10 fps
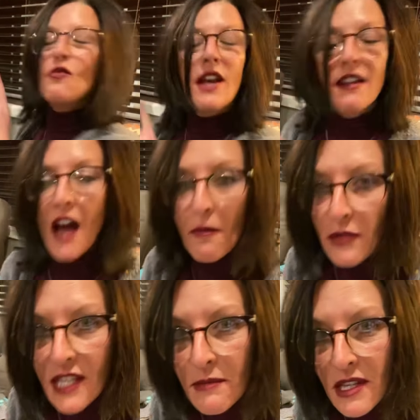cannot put
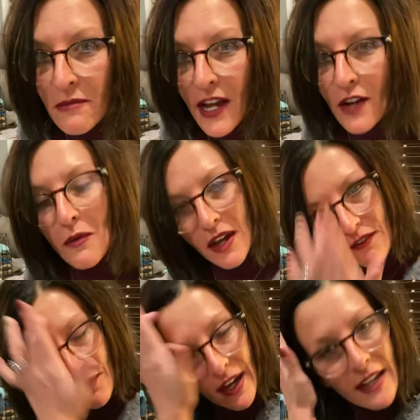them in the microwave,
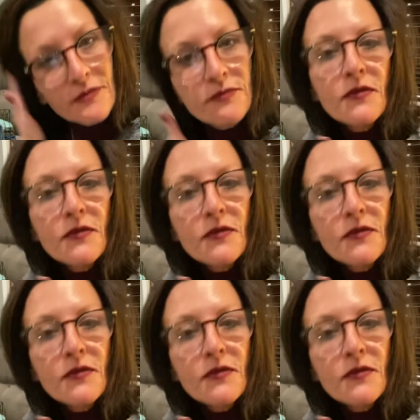right?